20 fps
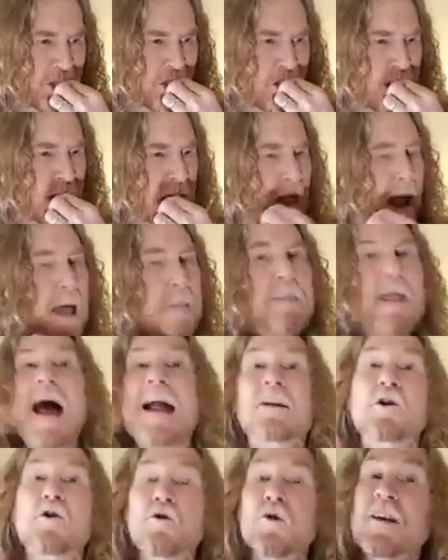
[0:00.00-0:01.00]
And that
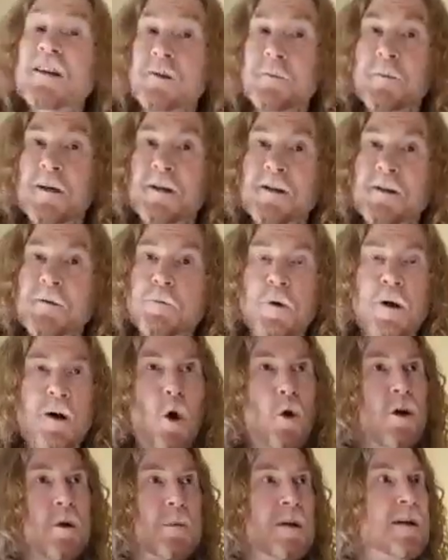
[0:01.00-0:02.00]
Christmas, we'd
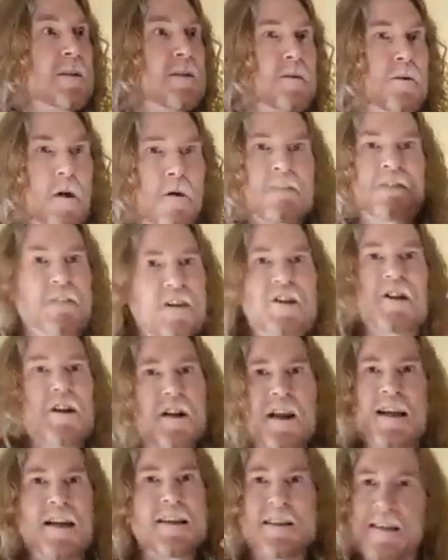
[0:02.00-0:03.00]
only been
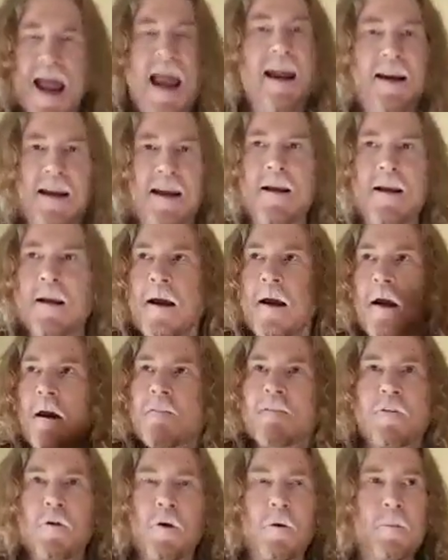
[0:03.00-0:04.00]
officially dating
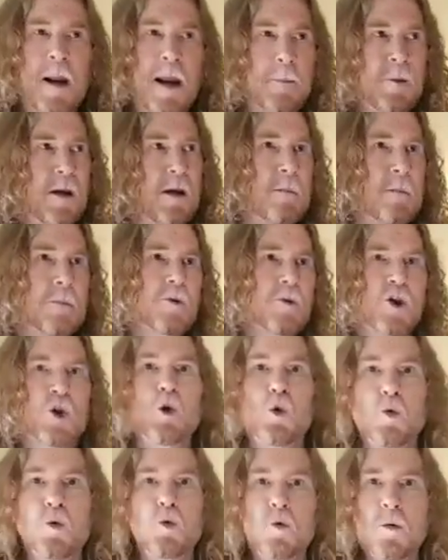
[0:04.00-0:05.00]
for maybe
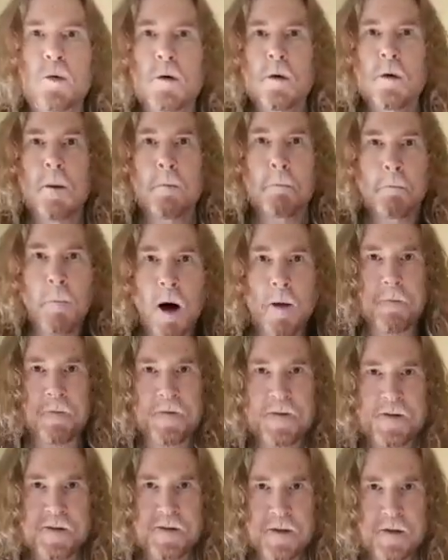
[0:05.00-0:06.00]
2
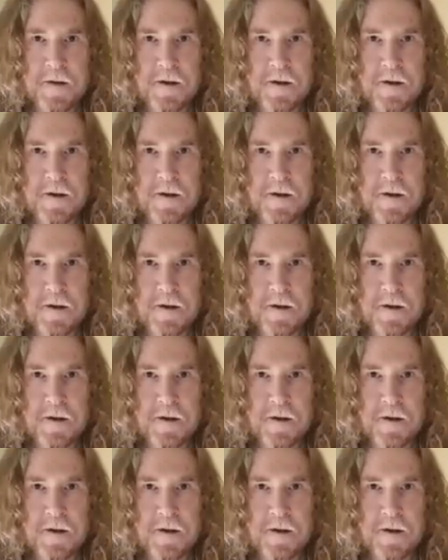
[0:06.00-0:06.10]
months.